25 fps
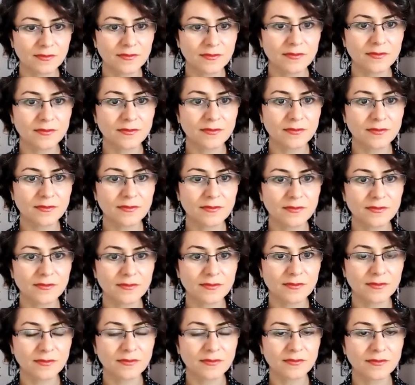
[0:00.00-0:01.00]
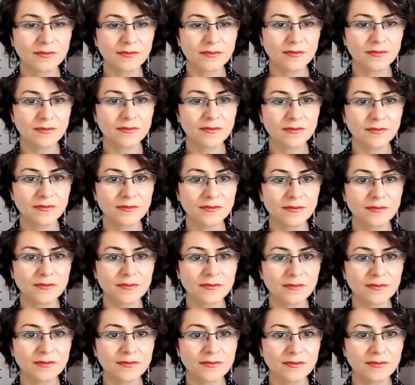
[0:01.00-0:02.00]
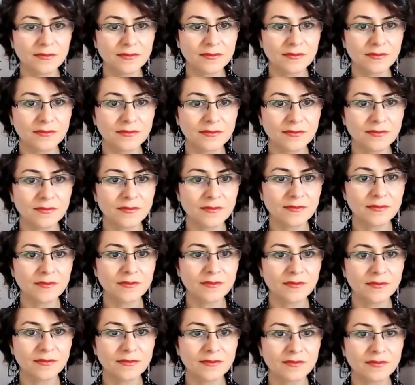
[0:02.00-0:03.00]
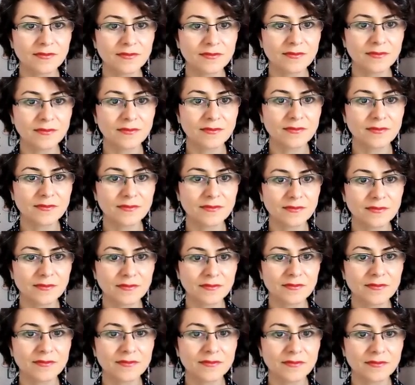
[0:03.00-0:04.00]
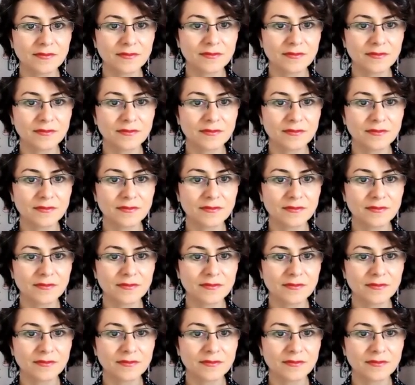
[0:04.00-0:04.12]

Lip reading: (not speaking)